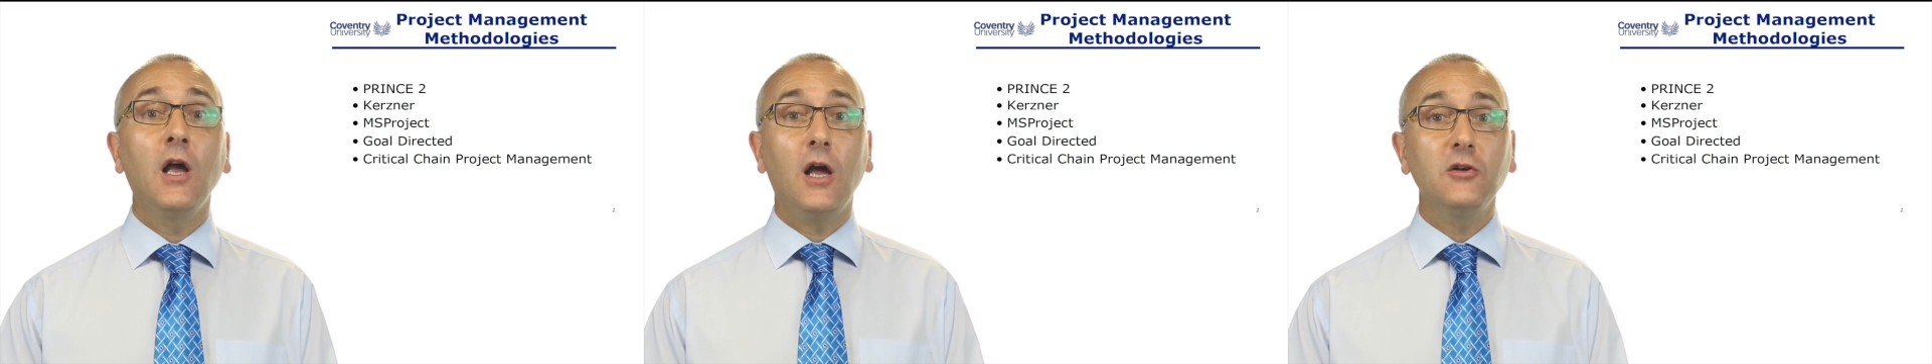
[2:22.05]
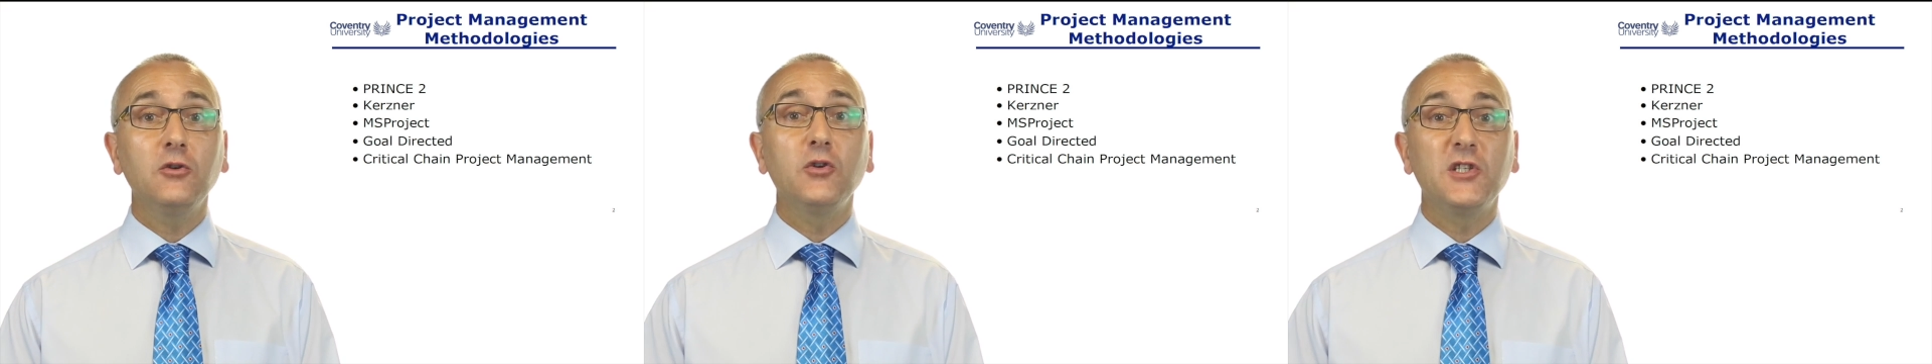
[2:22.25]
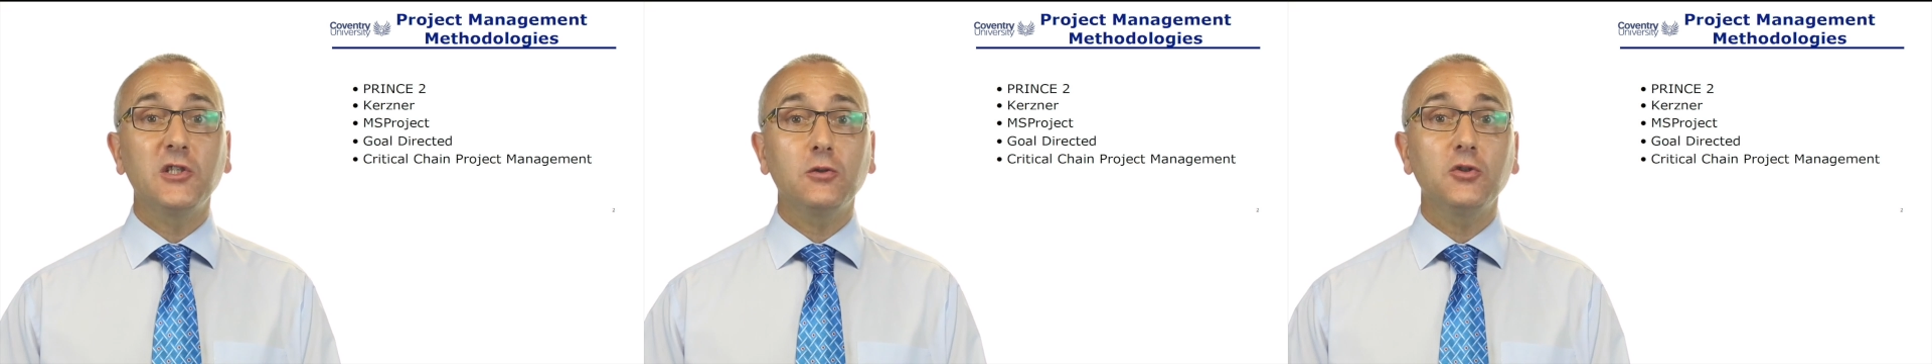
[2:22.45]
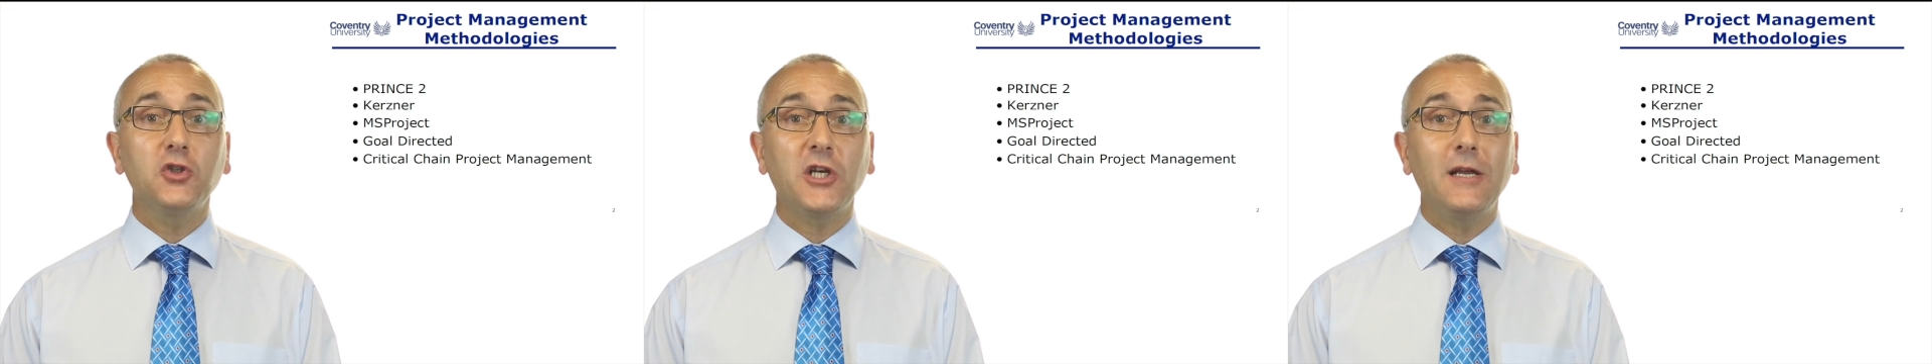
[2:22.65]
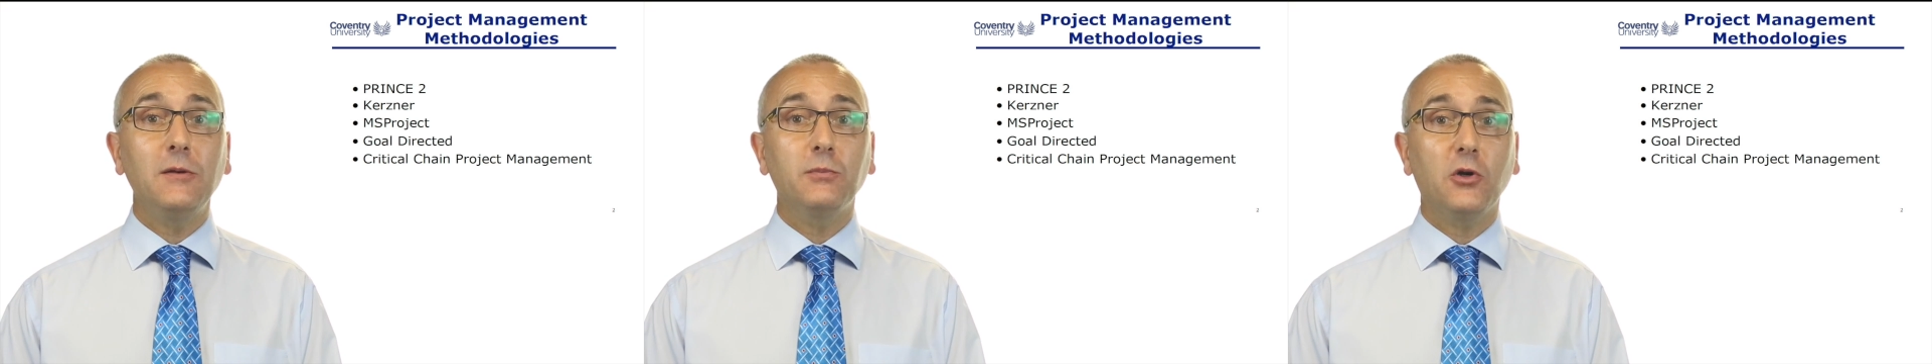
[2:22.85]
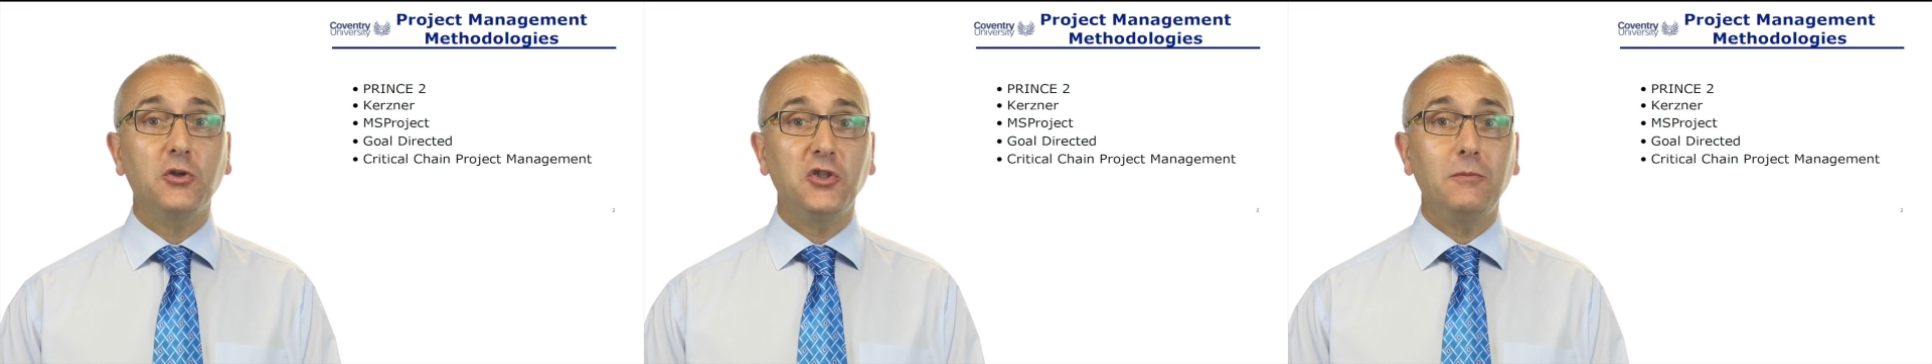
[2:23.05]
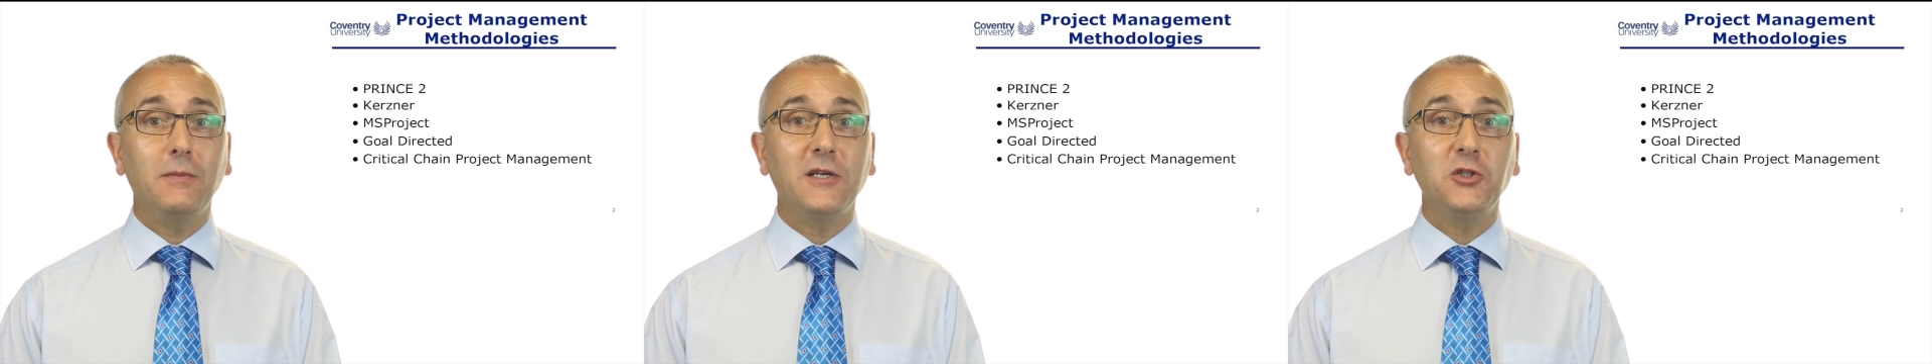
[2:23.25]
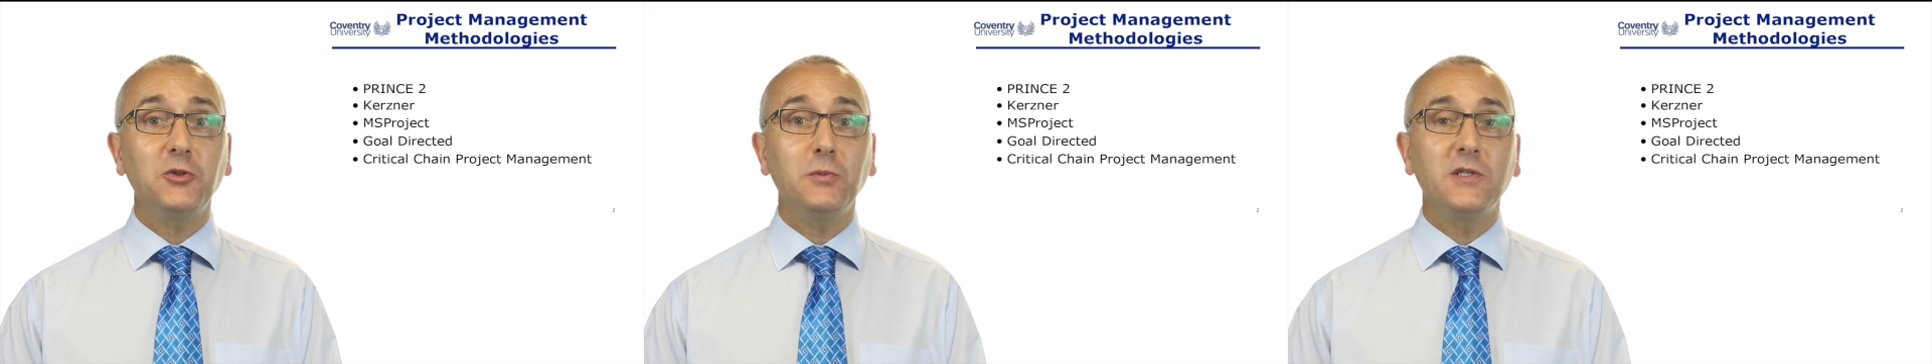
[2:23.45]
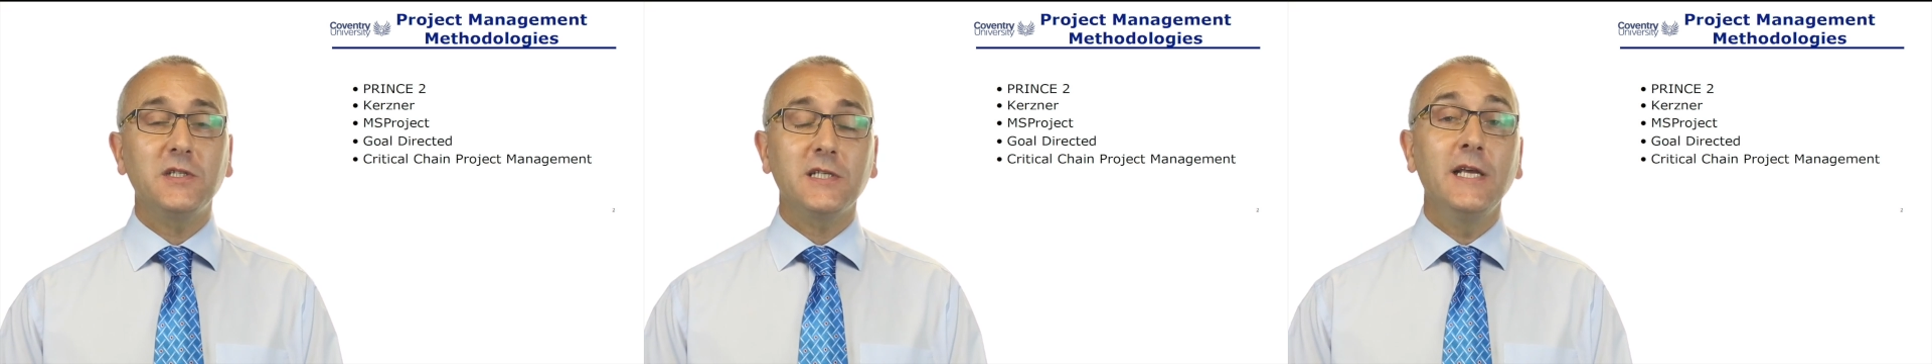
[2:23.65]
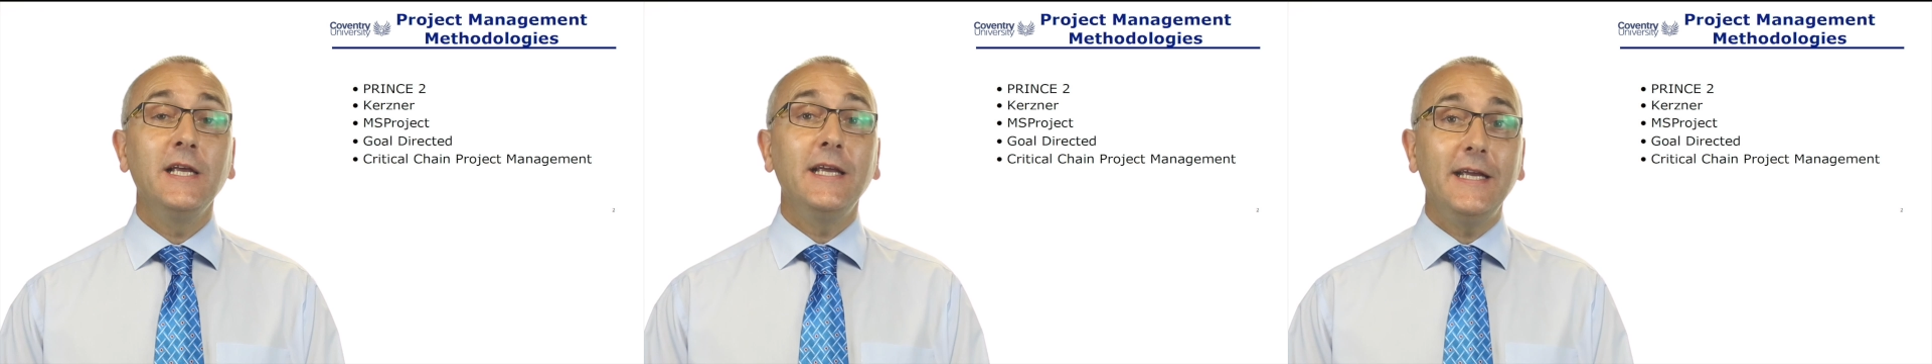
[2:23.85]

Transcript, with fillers: and critical chain project management